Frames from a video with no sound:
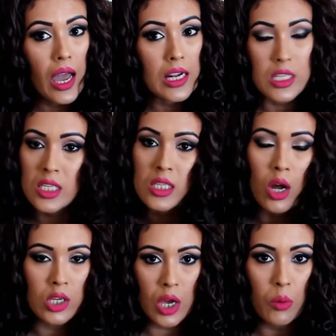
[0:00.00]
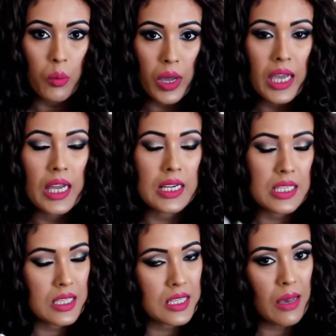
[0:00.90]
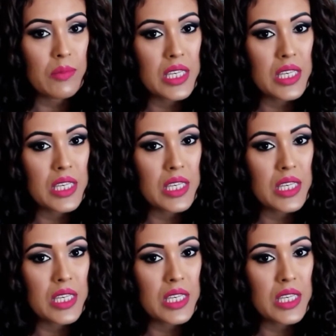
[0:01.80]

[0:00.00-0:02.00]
it's not a wig, it seems